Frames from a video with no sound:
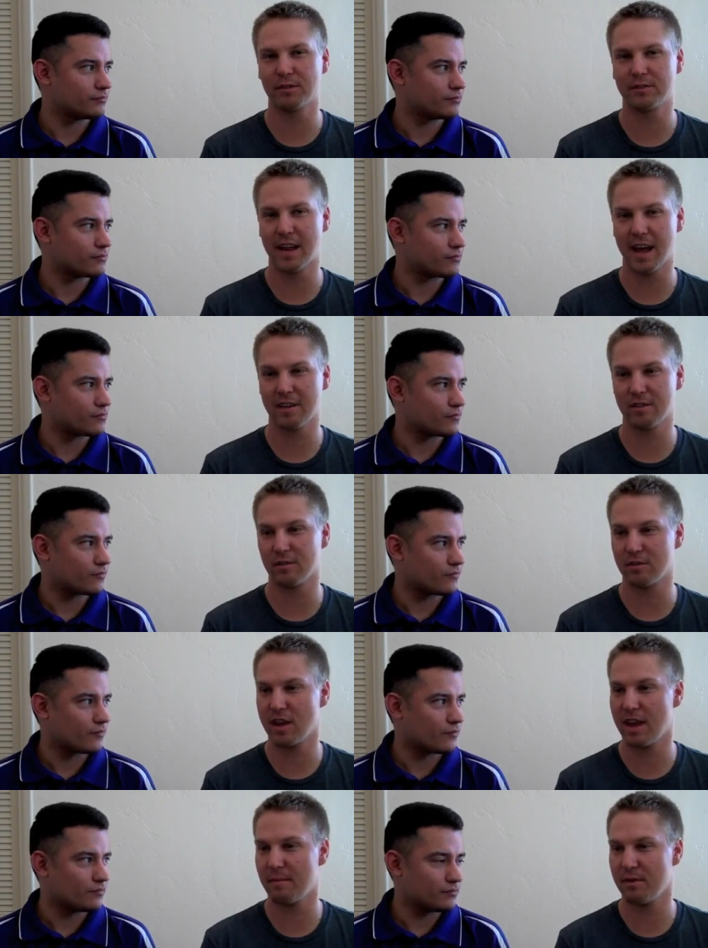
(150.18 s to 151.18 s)
Speaker 1: first national
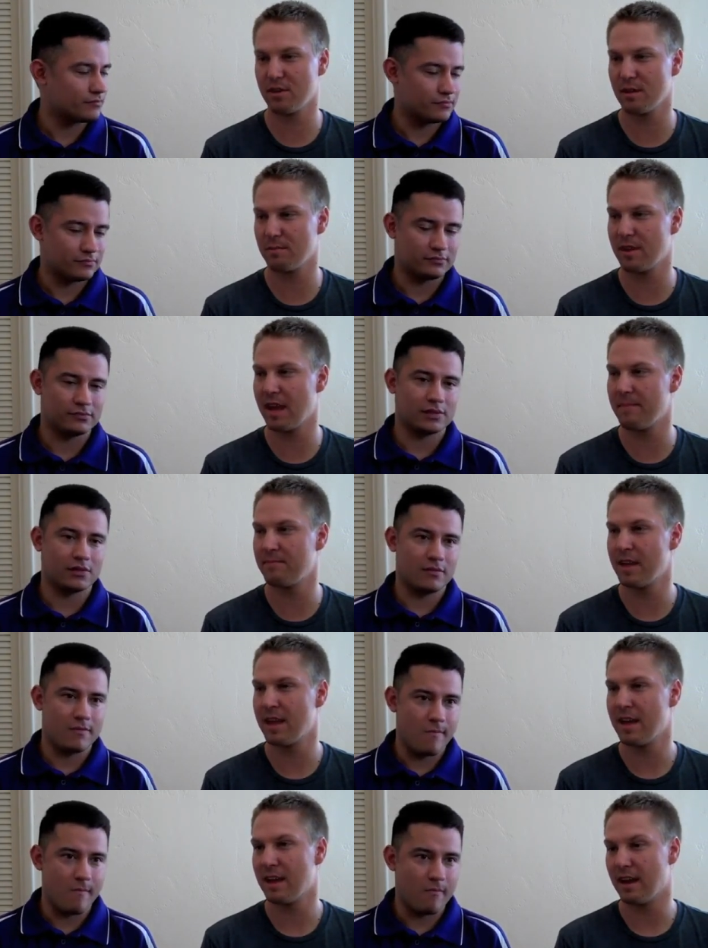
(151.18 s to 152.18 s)
championship game.
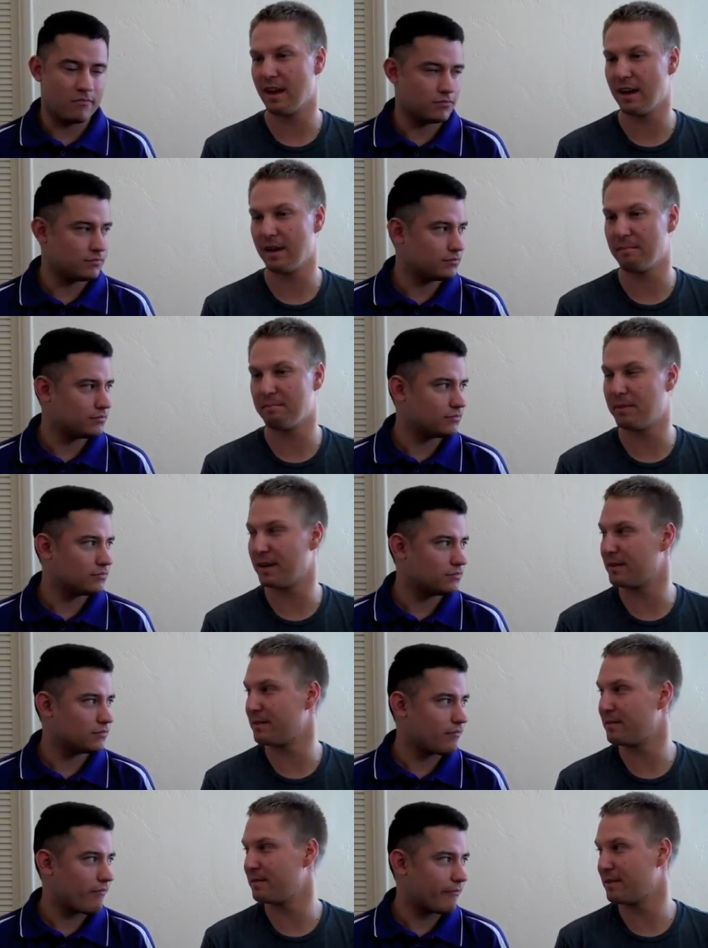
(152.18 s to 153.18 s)
Uh,
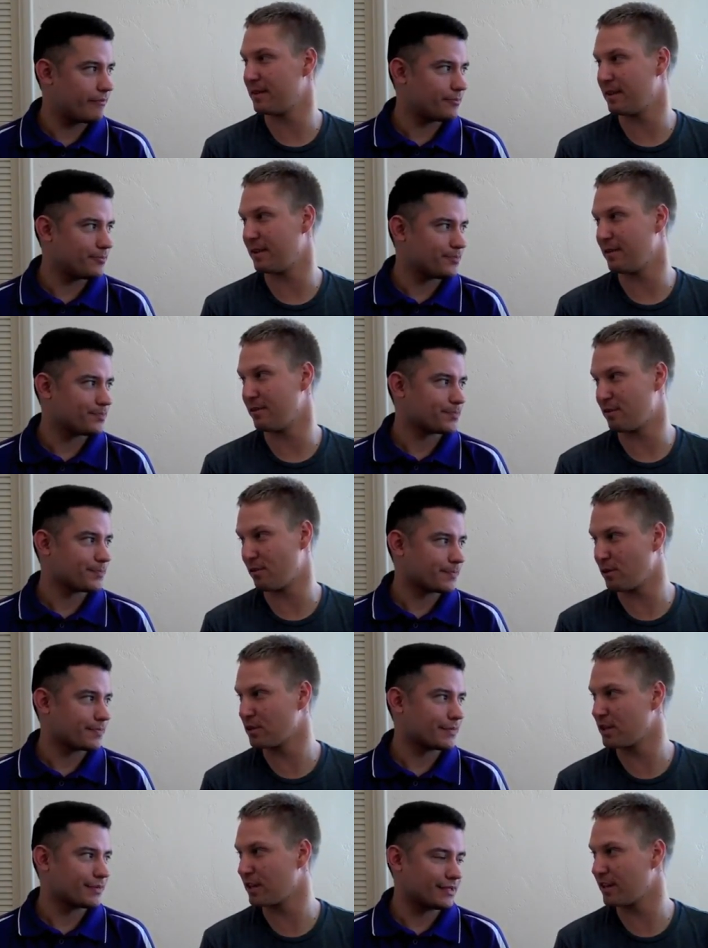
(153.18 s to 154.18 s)
but
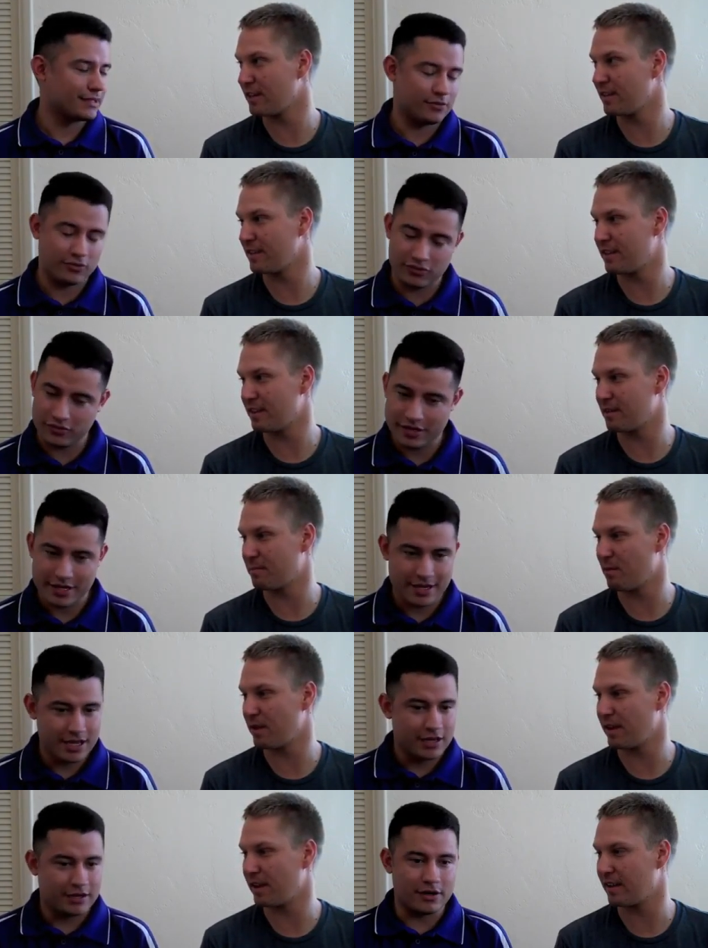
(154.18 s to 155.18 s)
Georgia,
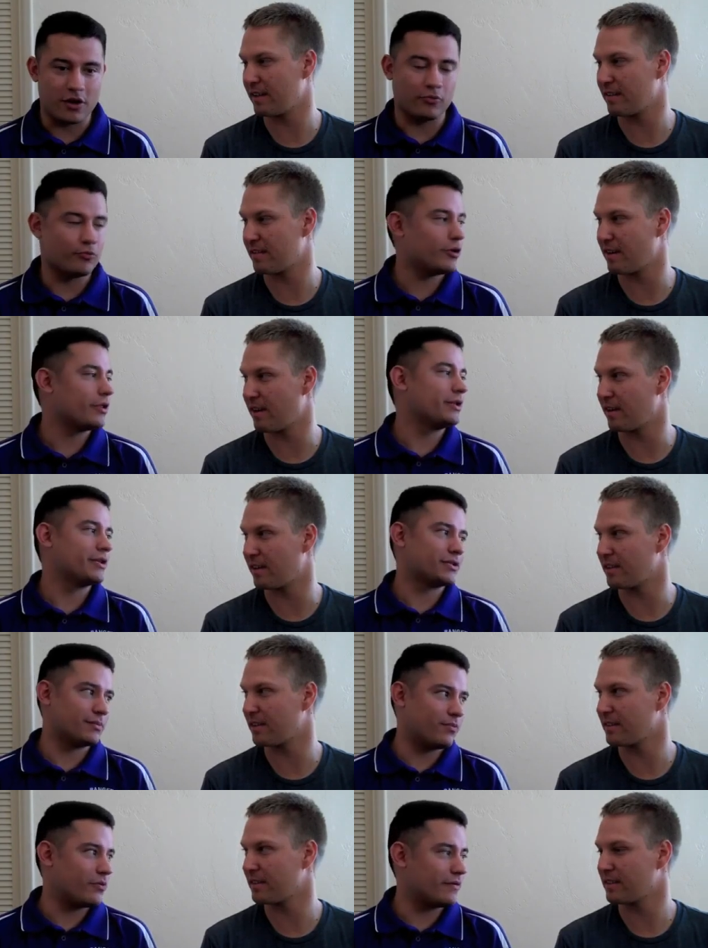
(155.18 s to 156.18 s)
disappointing.
Speaker 2: No, really start.
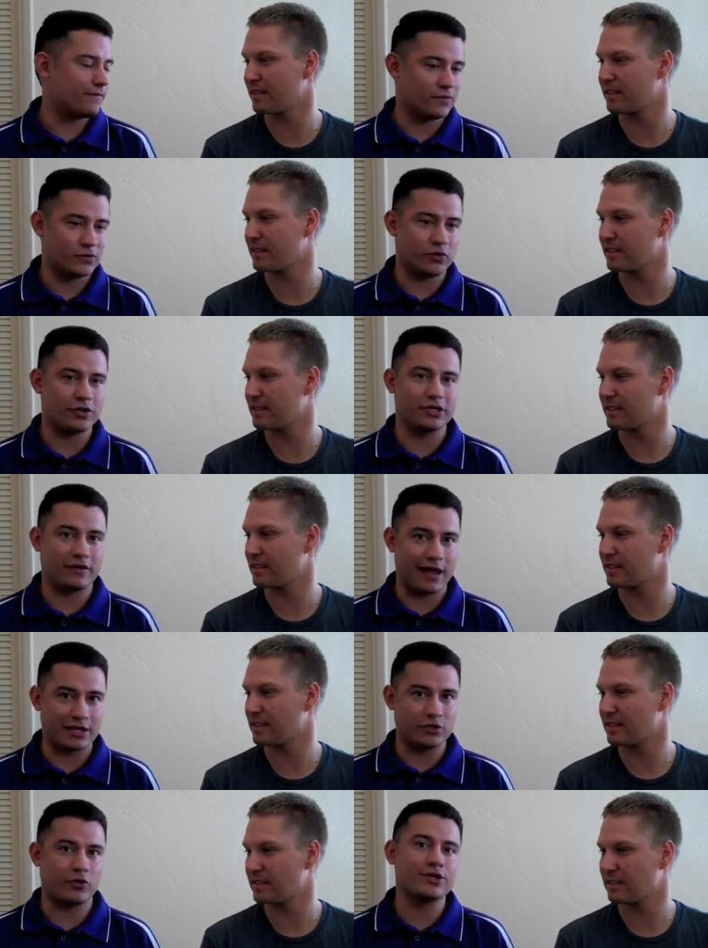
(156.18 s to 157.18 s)
disappointing for Georgia.
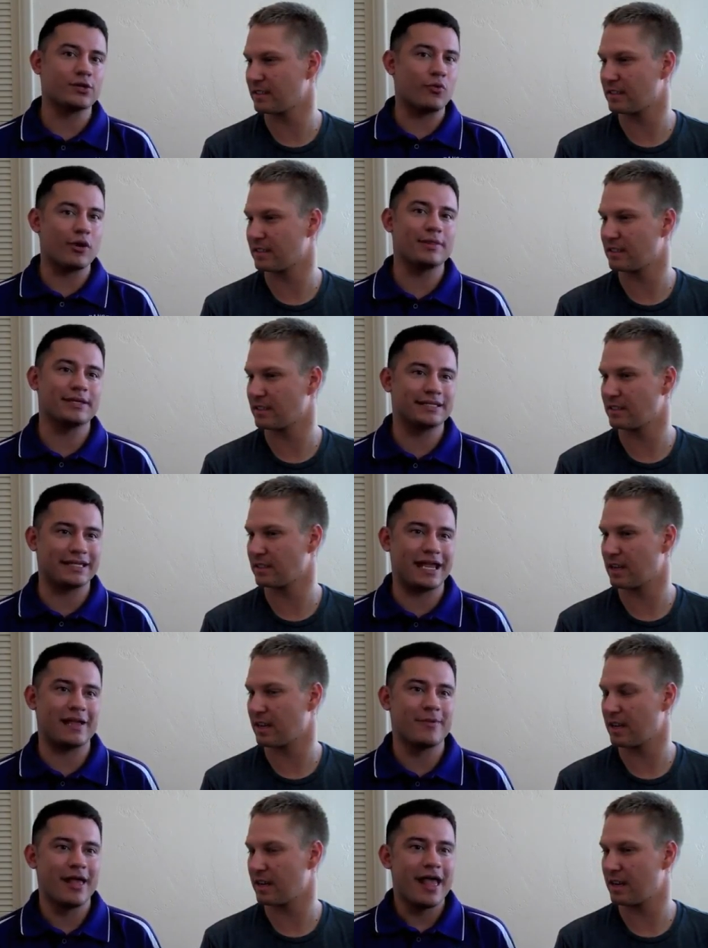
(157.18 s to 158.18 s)
Had Georgia won this
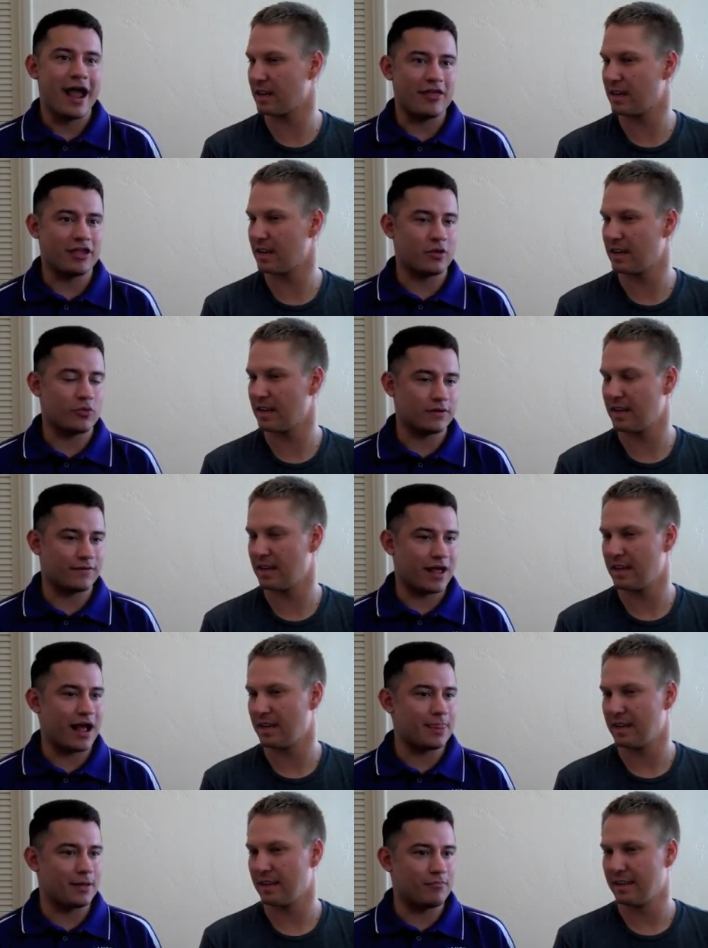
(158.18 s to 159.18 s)
game, I think it would have
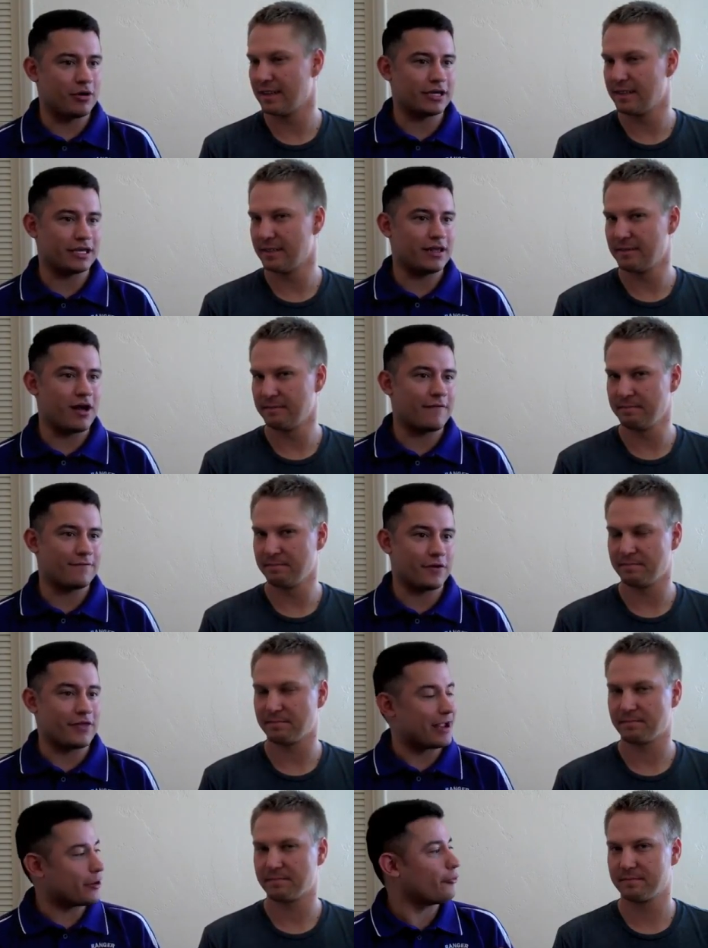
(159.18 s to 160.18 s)
gotten the monkey off,
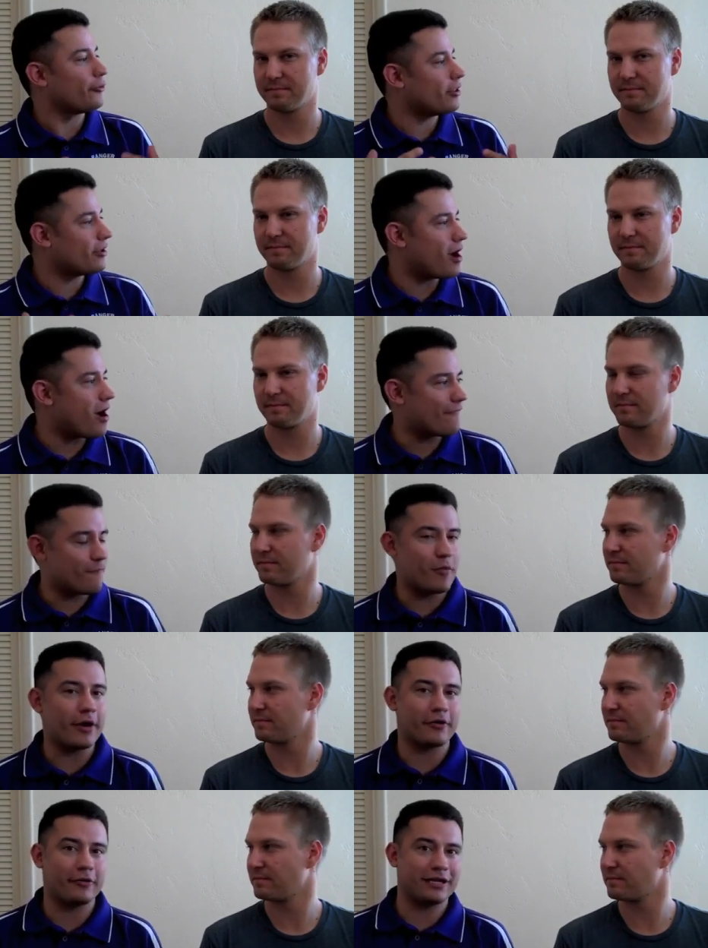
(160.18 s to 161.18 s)
or that gorilla off
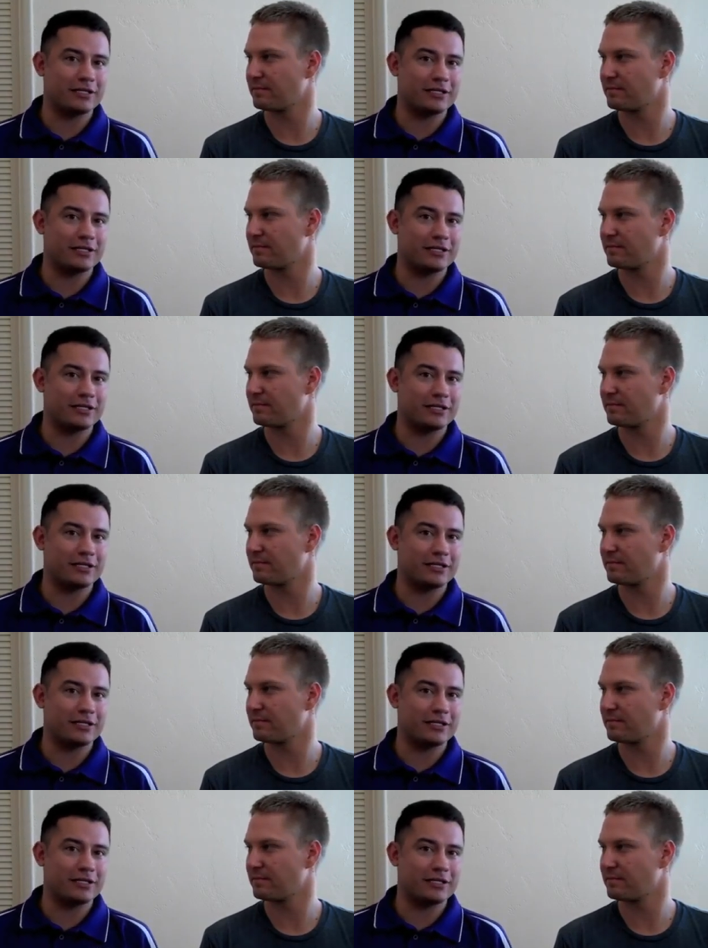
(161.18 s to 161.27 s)
Mark